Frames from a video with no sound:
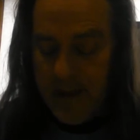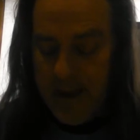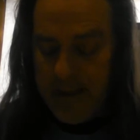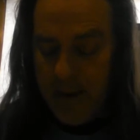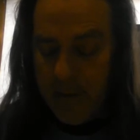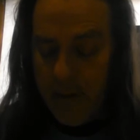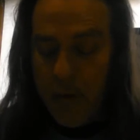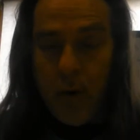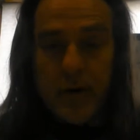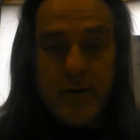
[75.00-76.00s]
And that would
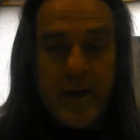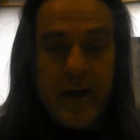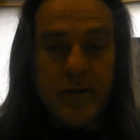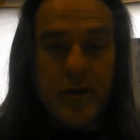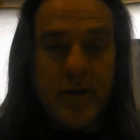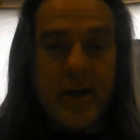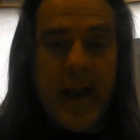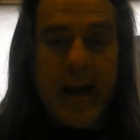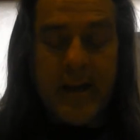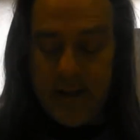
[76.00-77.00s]
cause the answer to
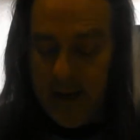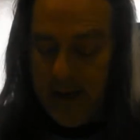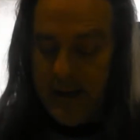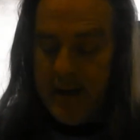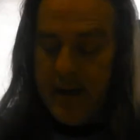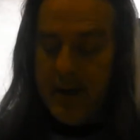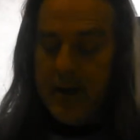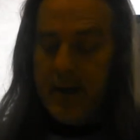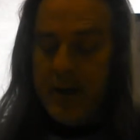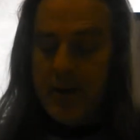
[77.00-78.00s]
19
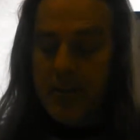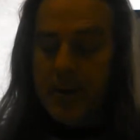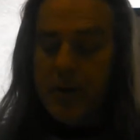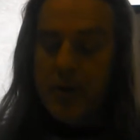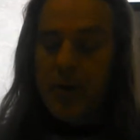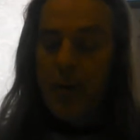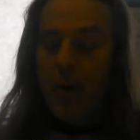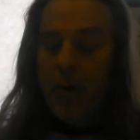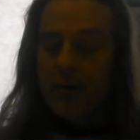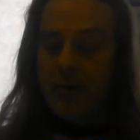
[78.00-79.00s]
to be 2
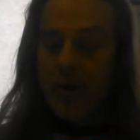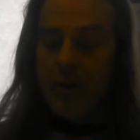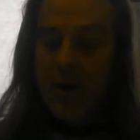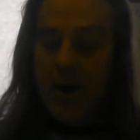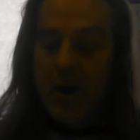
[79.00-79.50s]
also.